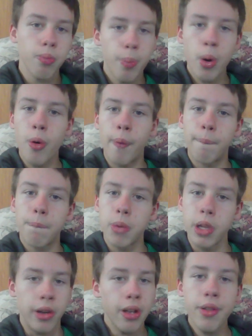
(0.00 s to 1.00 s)
boom,
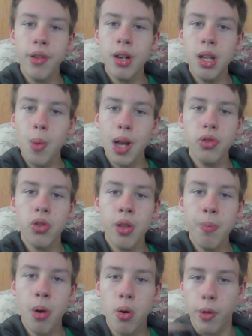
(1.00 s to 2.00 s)
you instantly watch
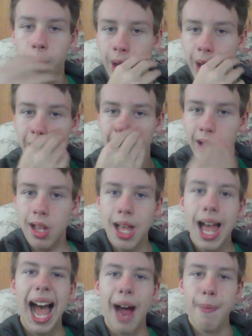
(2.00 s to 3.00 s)
the bonus video.
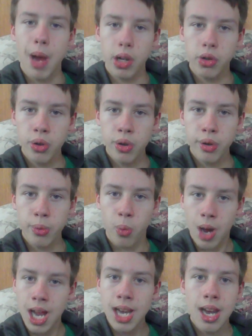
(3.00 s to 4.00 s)
I'm not sure
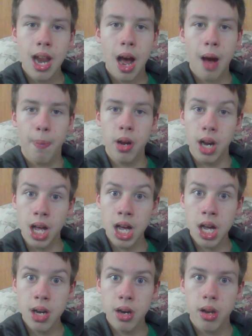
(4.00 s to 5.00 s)
when I'll put it
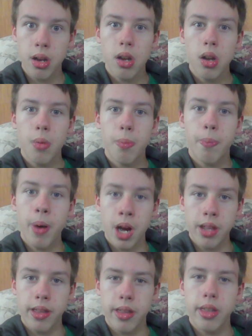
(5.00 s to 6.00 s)
on,
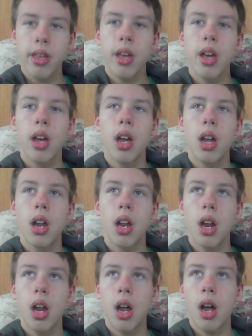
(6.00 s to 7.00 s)
but
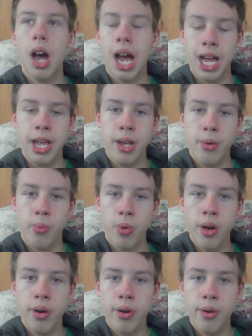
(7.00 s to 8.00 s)
I
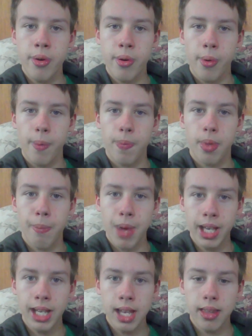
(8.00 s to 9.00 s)
will
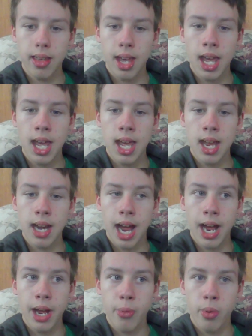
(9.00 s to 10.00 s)
make it and
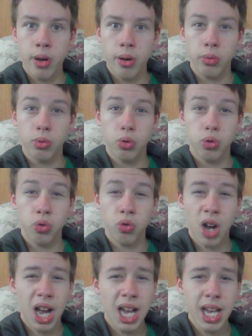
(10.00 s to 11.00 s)
I will
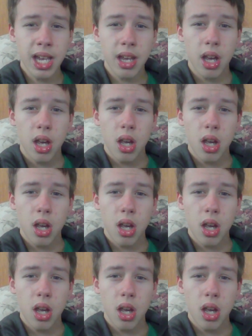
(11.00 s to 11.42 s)
try